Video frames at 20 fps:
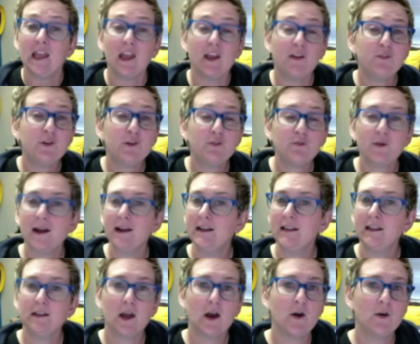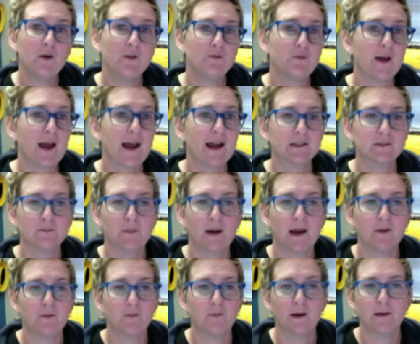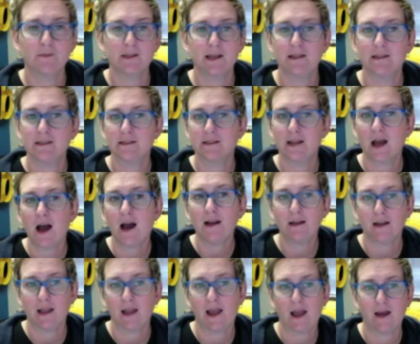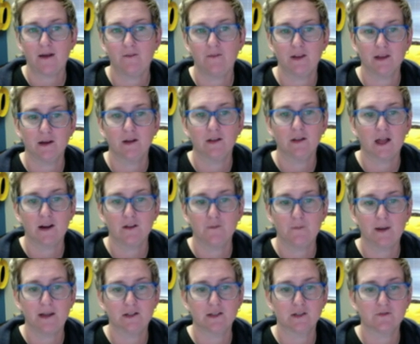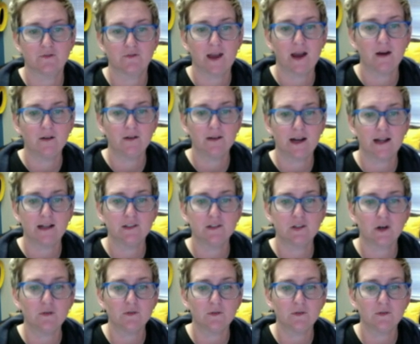If you're finding, no, in fact, my website's not having a lot of pages found and I